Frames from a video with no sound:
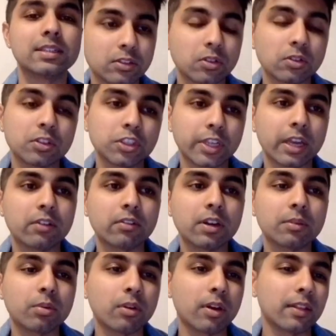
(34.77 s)
So the generate
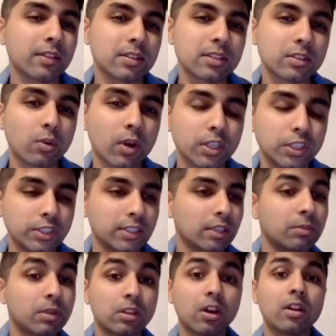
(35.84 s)
parentheses question can be
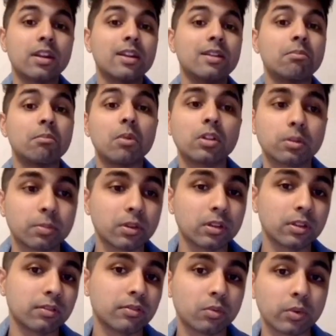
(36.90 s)
done in multiple
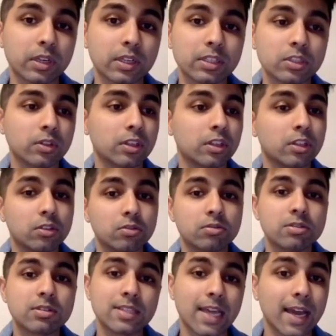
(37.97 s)
different ways. You can use
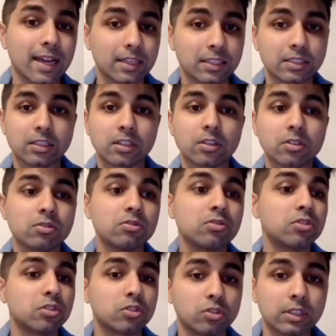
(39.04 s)
stacks, queues,
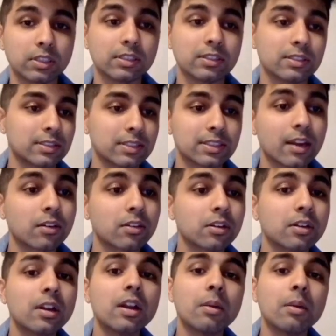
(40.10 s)
trees, etc.